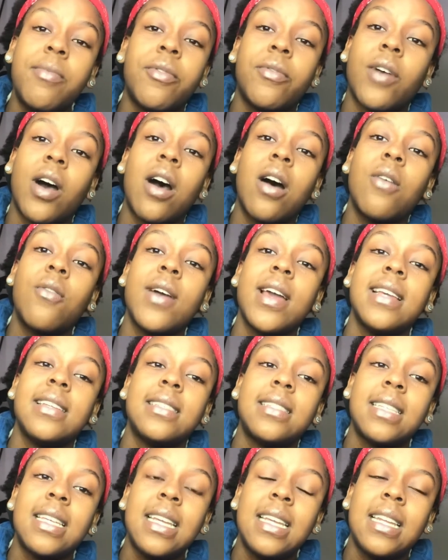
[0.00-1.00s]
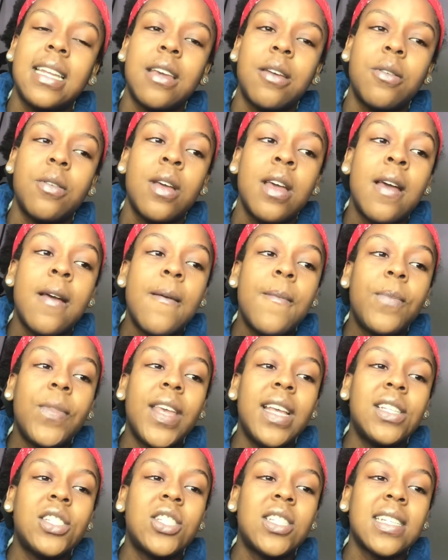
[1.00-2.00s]
have always seen it.
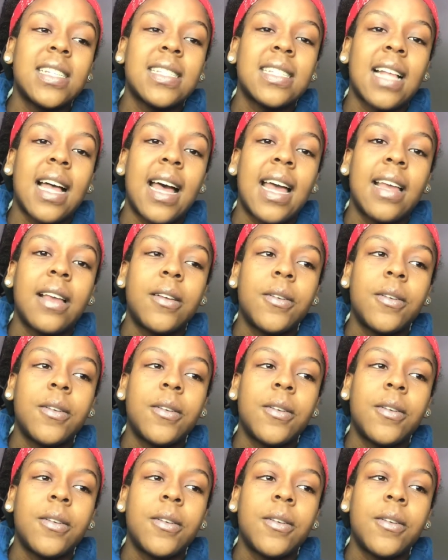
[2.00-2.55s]
It's just like,